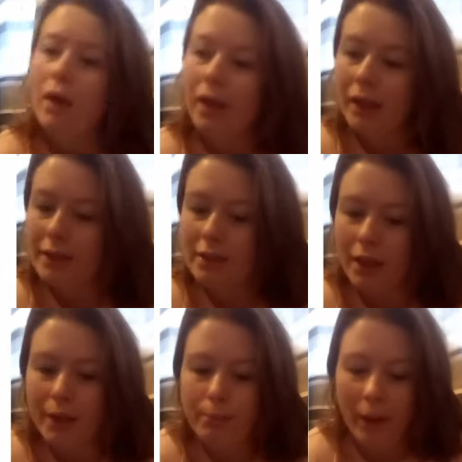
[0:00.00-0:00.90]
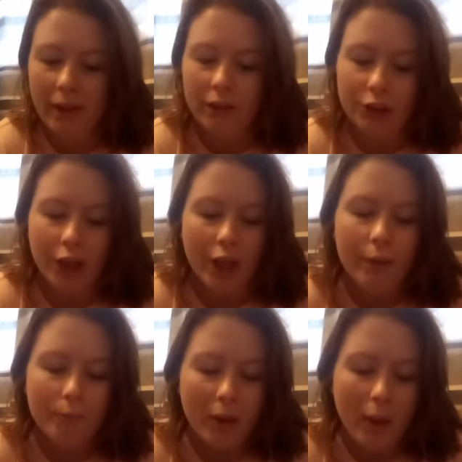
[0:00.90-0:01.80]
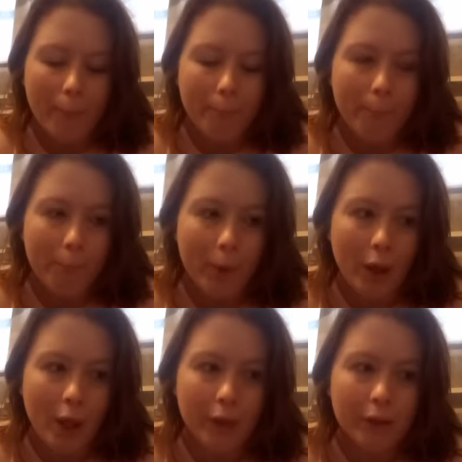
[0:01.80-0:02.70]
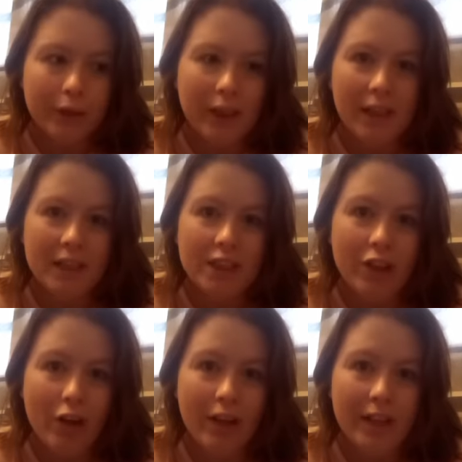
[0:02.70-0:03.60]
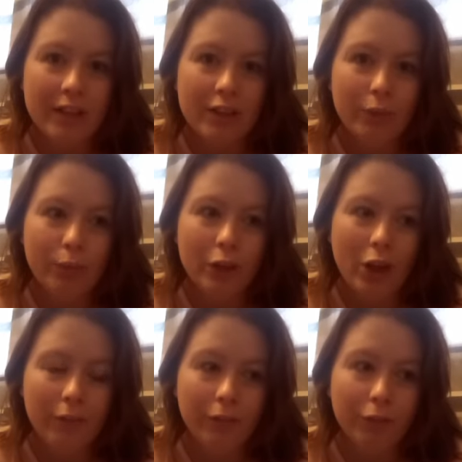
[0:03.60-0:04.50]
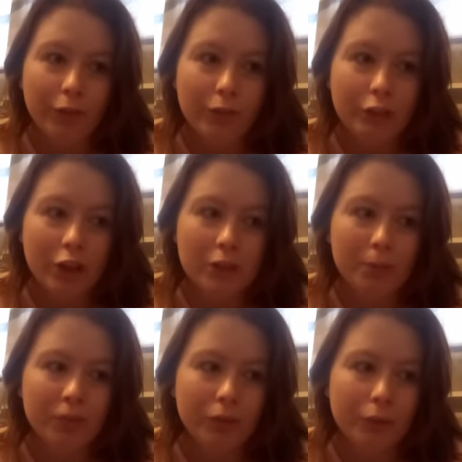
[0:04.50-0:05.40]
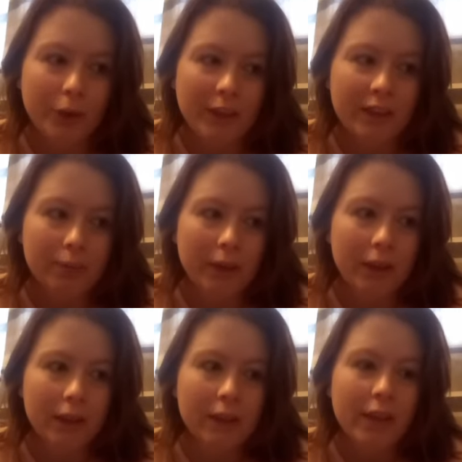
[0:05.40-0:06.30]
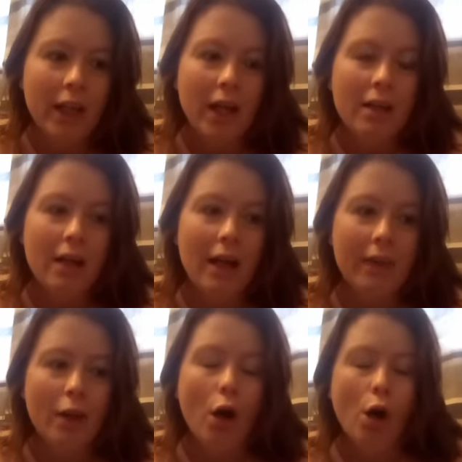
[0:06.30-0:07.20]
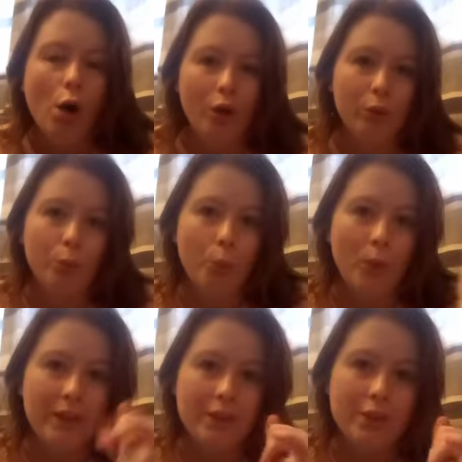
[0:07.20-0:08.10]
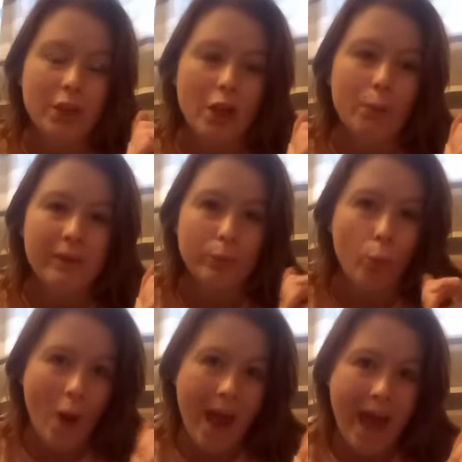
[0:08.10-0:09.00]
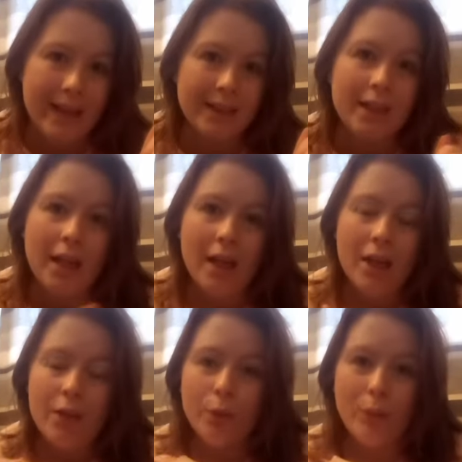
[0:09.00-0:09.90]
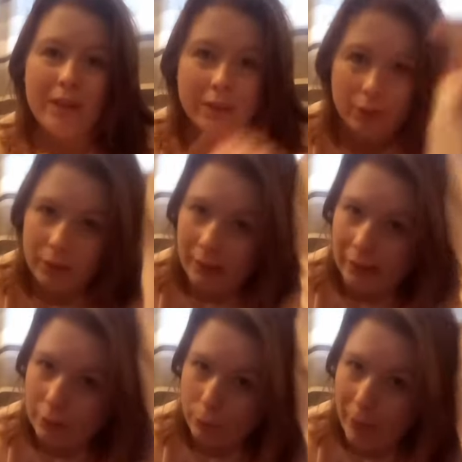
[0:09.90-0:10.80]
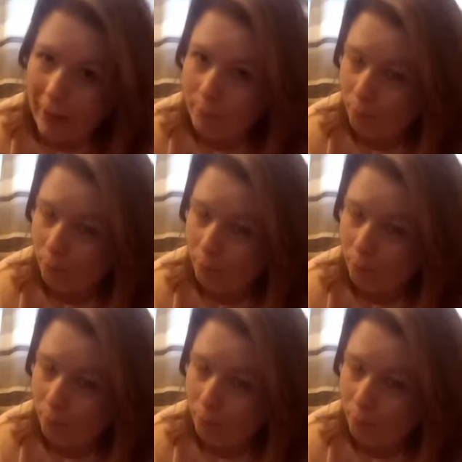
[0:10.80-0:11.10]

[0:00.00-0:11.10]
It's nothing major, but it started to come through just before Christmas and the whole window is wet, the windowsill is wet.